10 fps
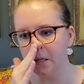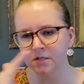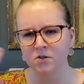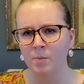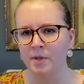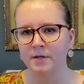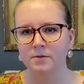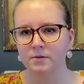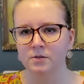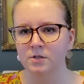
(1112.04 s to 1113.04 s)
So I'm like,
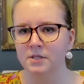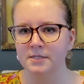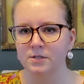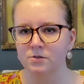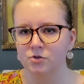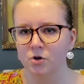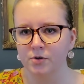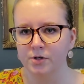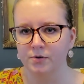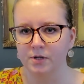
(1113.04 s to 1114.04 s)
you, this, Cheryl,
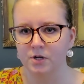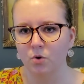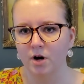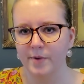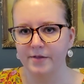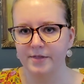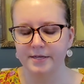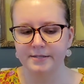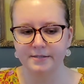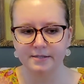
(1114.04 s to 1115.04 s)
you don't need to worry about this.